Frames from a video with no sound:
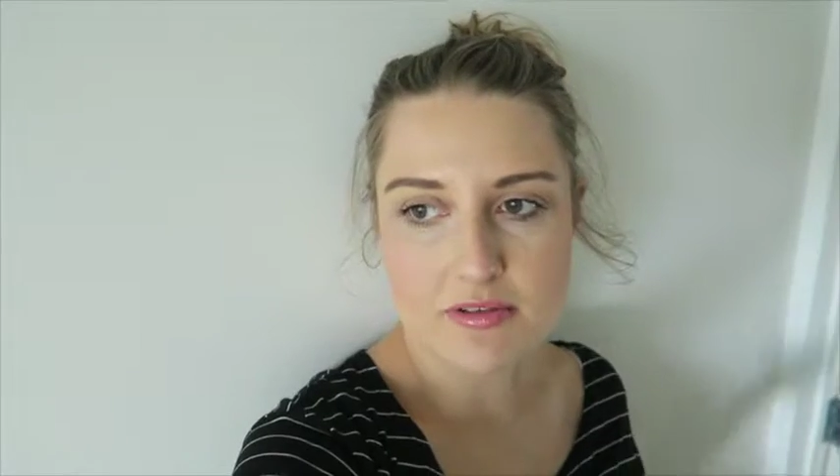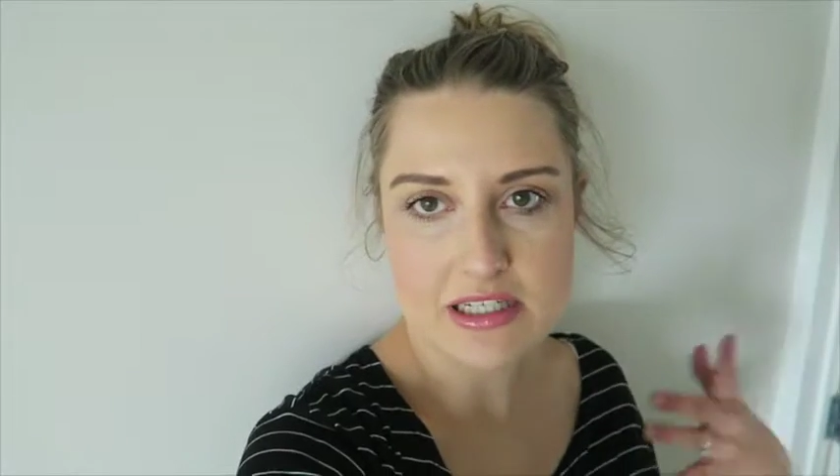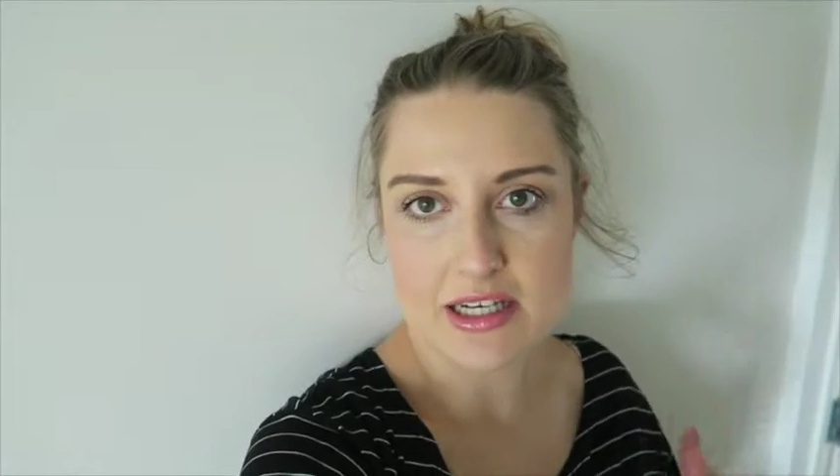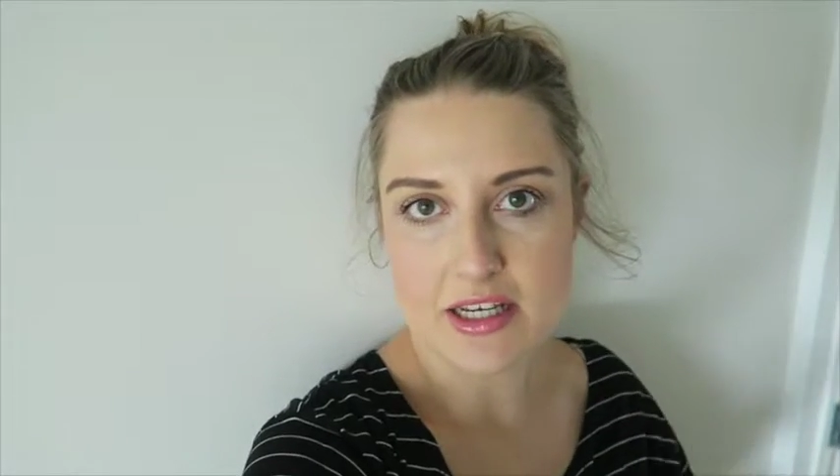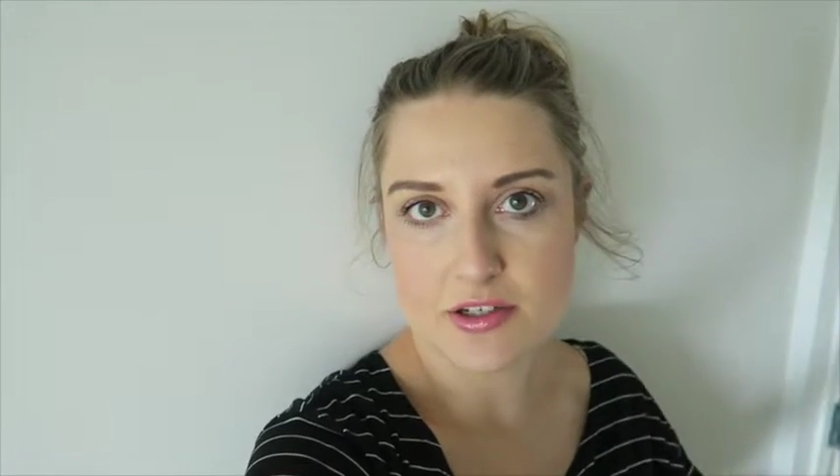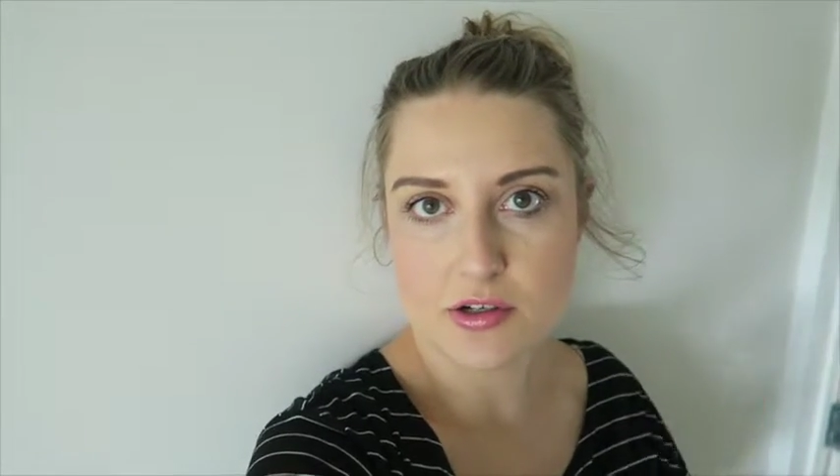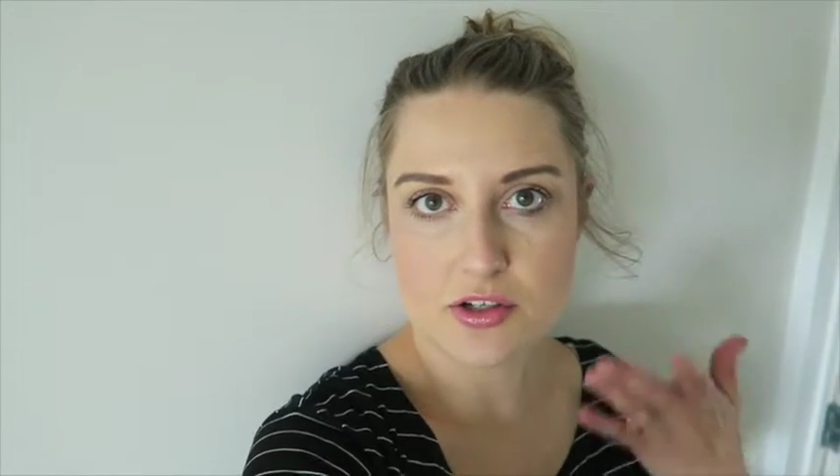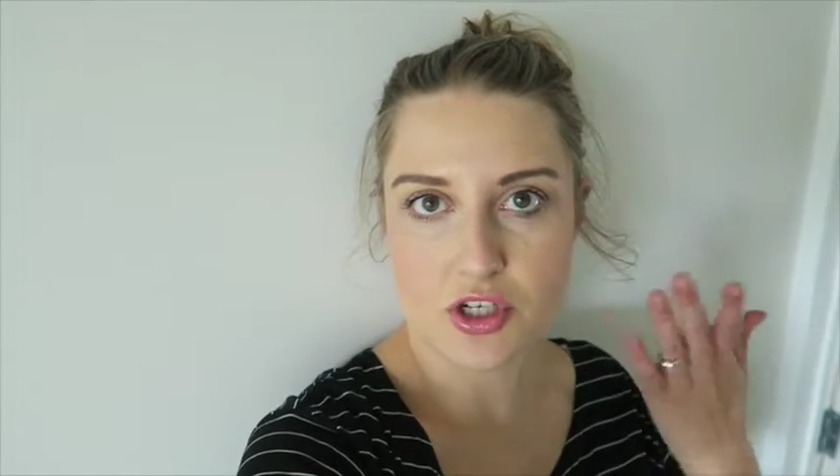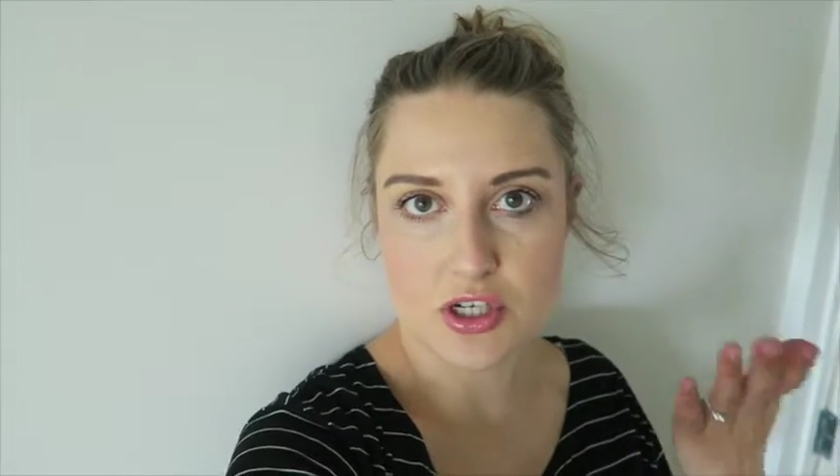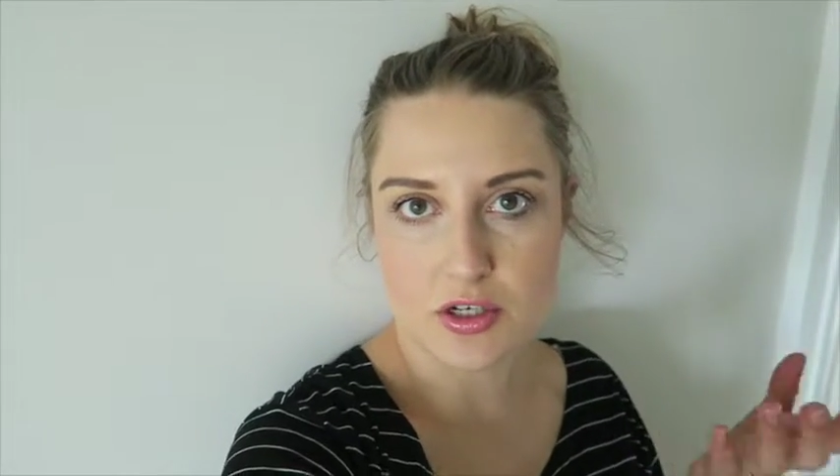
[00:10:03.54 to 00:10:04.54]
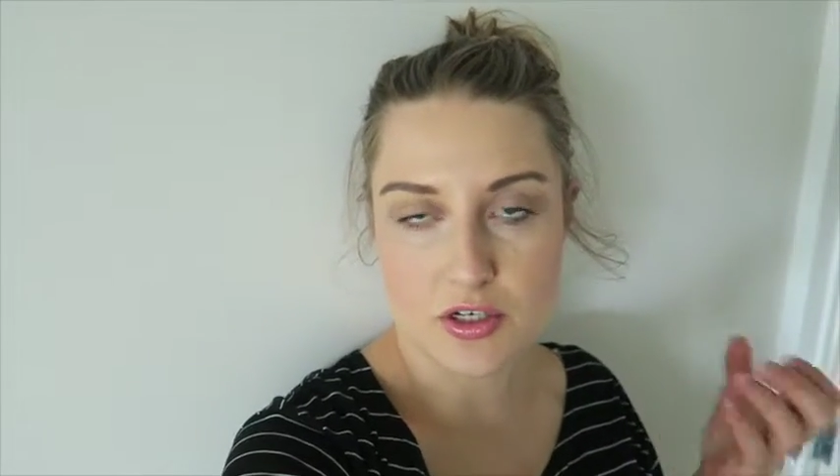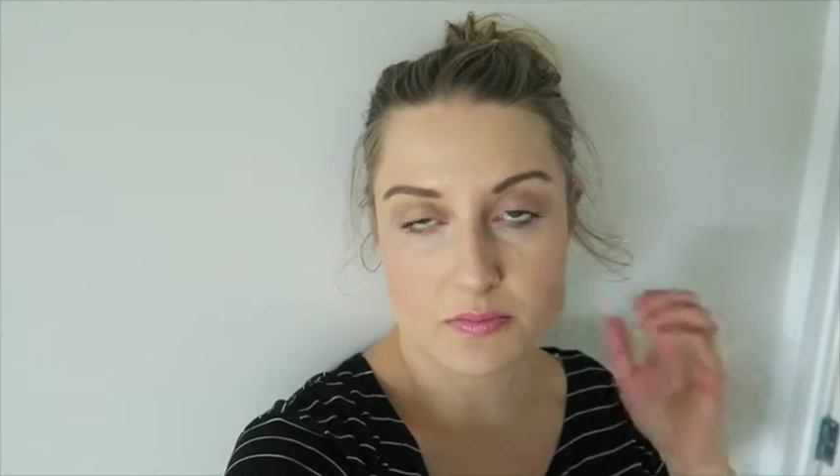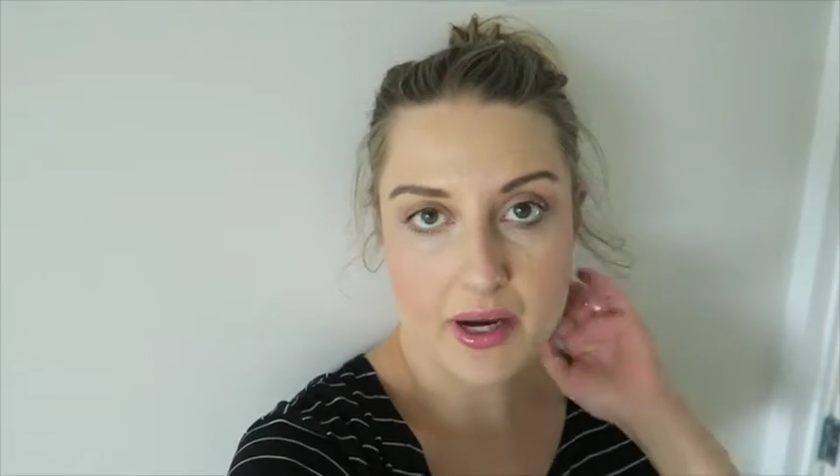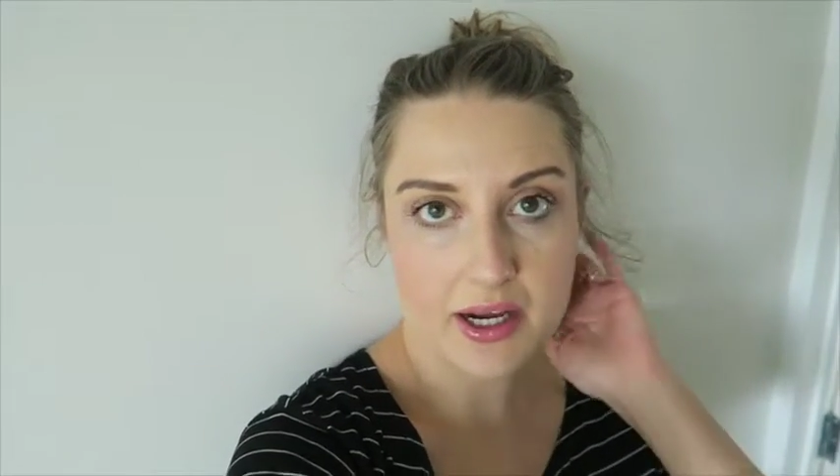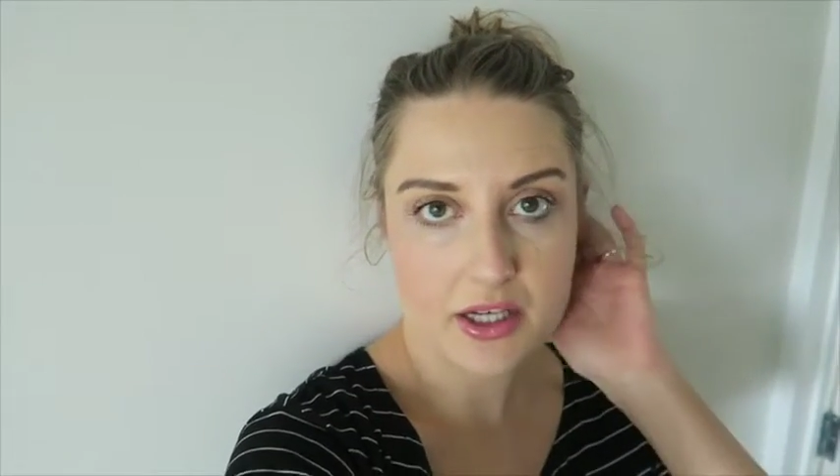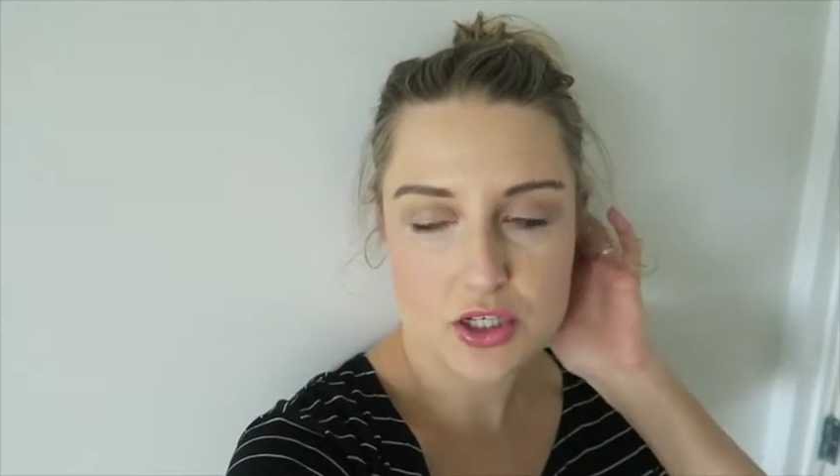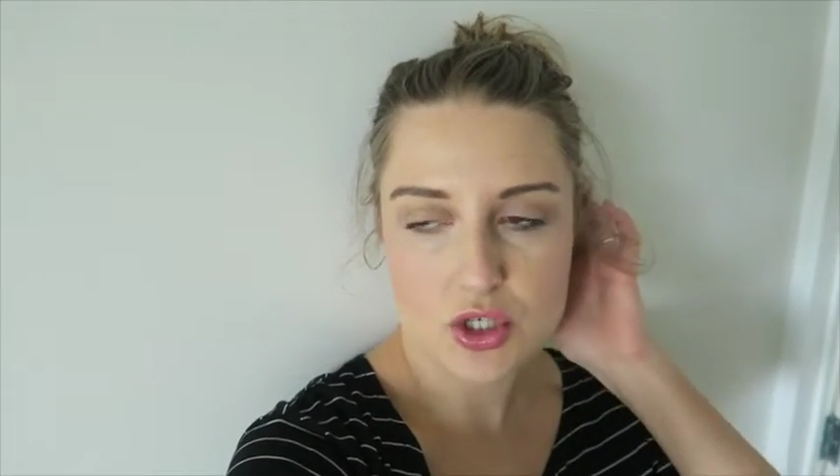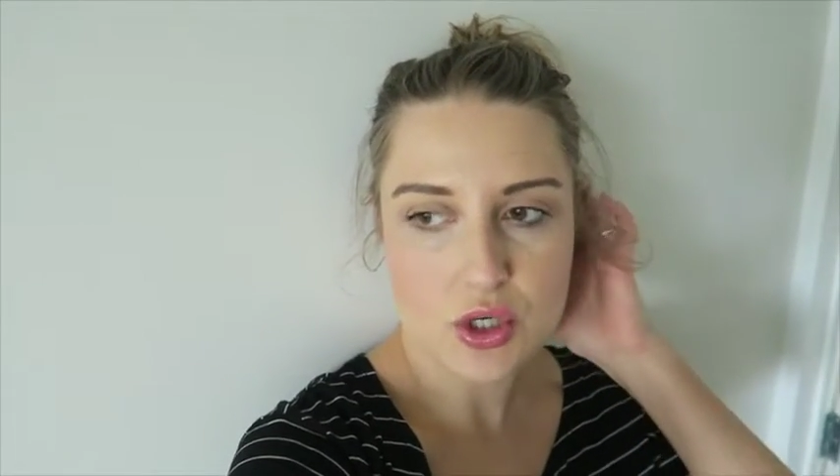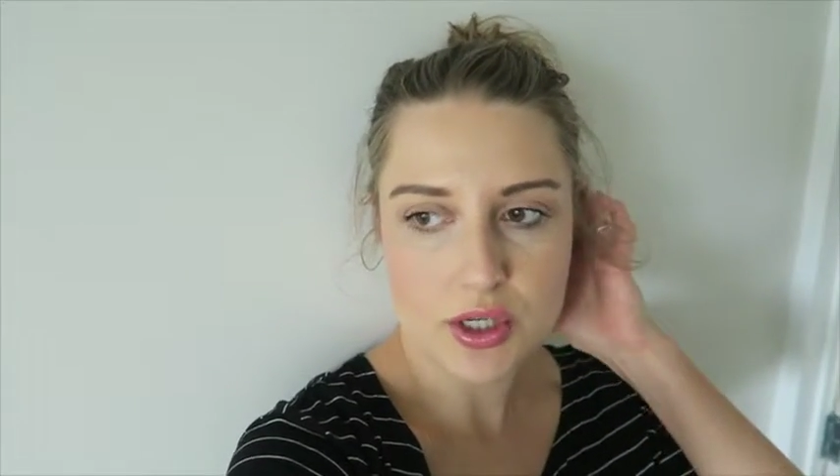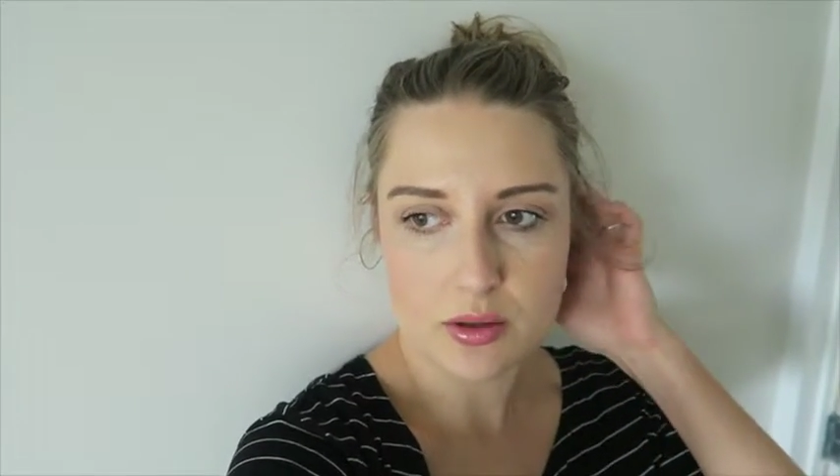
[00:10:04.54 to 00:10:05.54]
Obviously his oxygen spiked
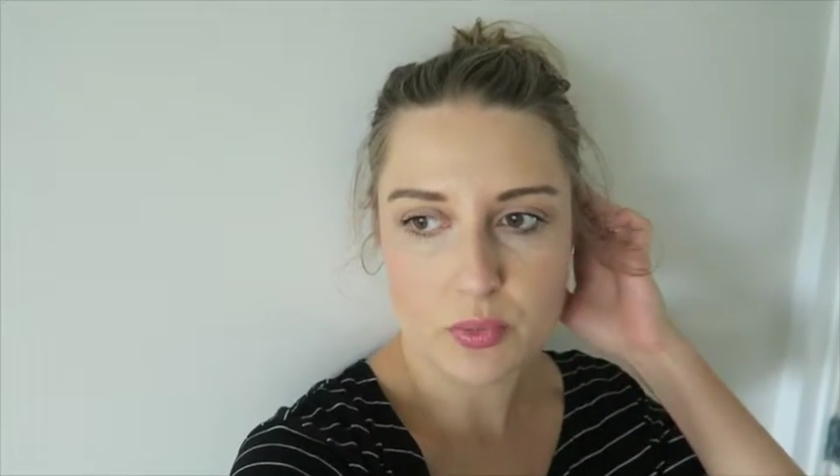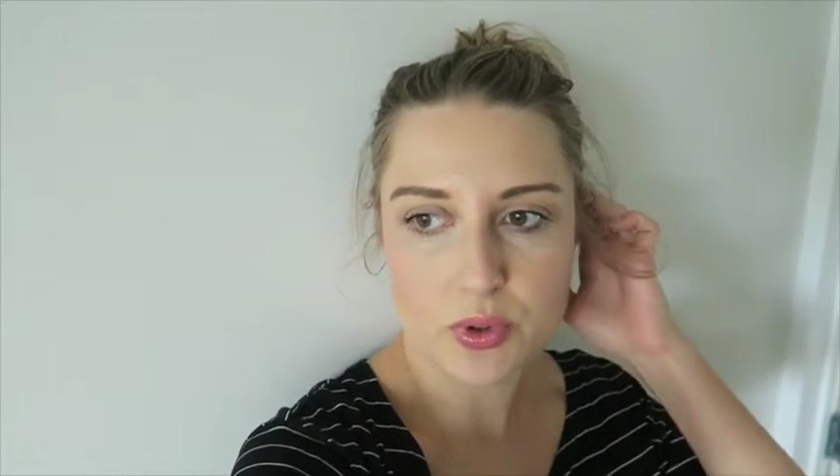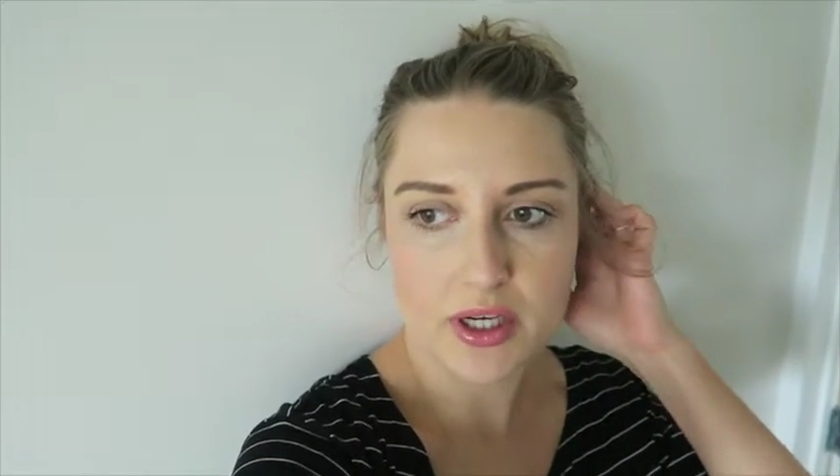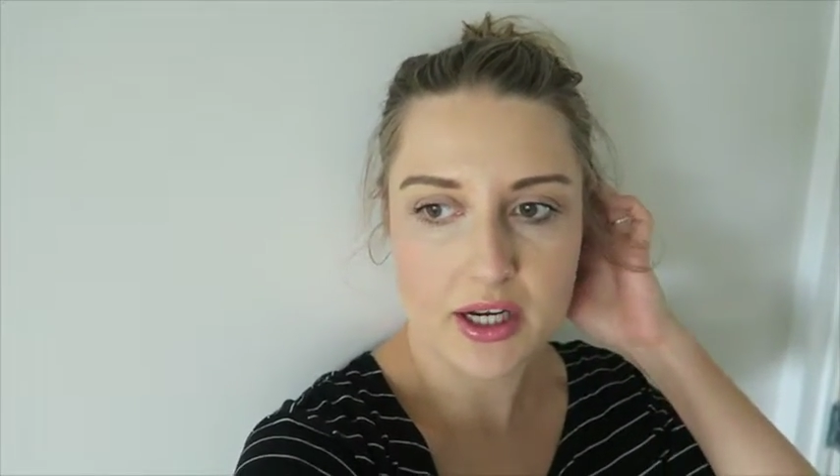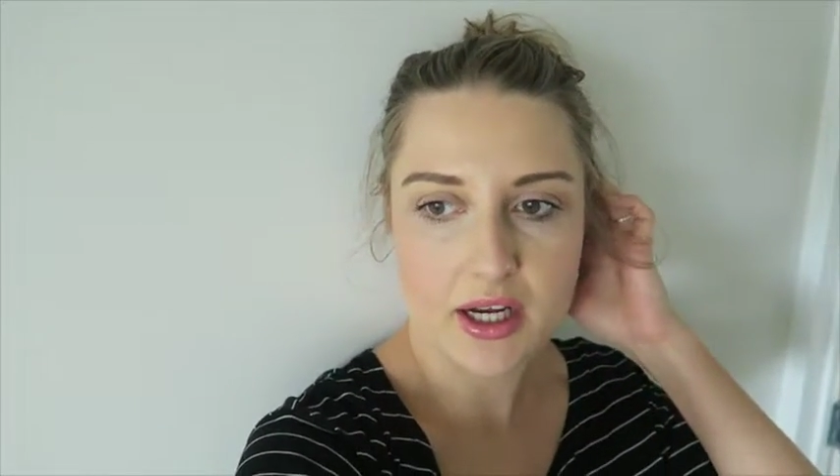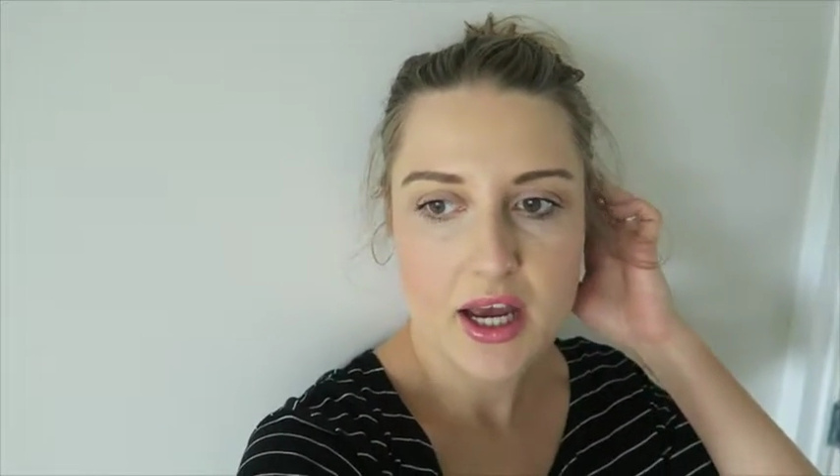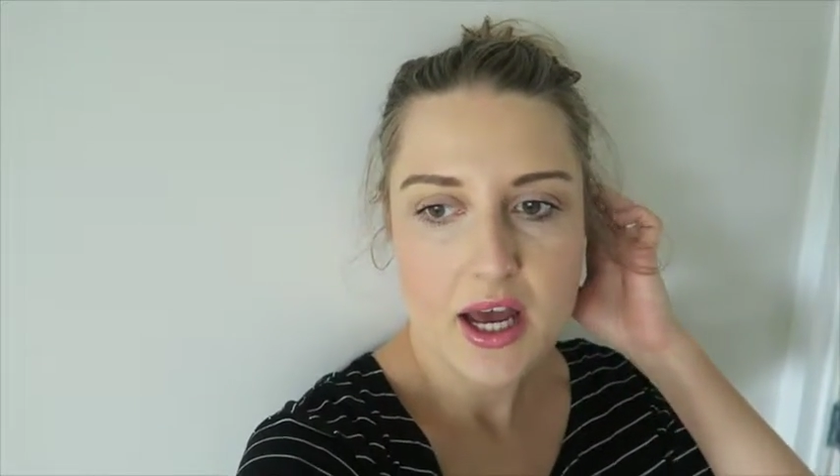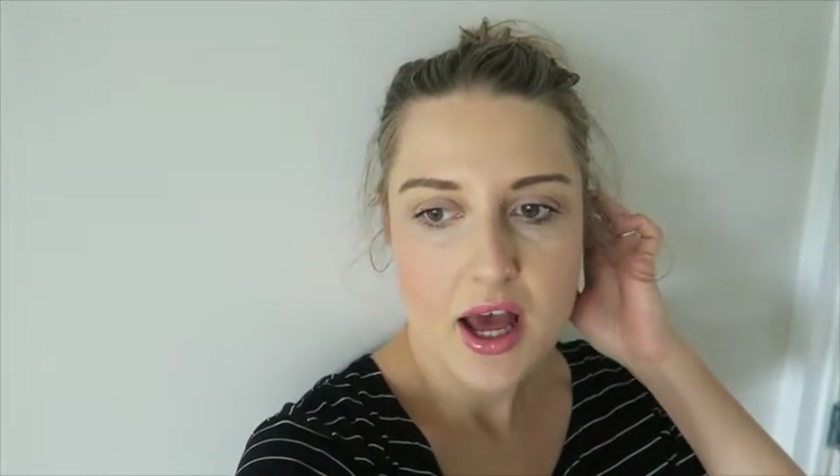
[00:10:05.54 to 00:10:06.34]
during the morning.